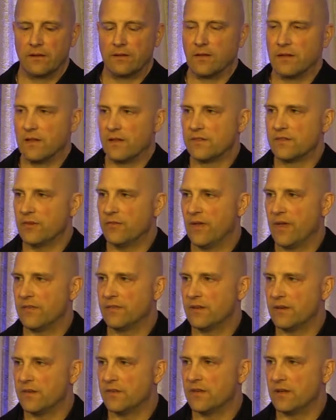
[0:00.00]
list of
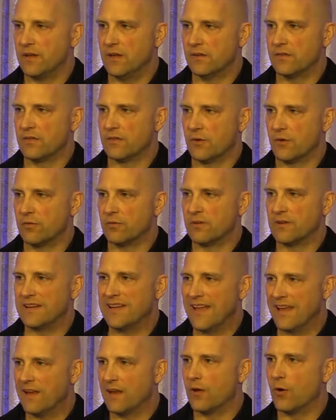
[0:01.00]
ethnicities. So
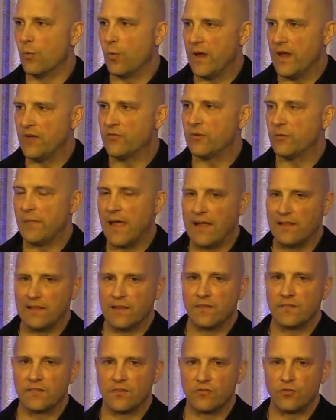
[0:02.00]
getting away from that
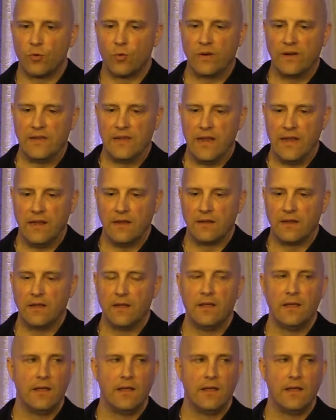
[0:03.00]
list of 28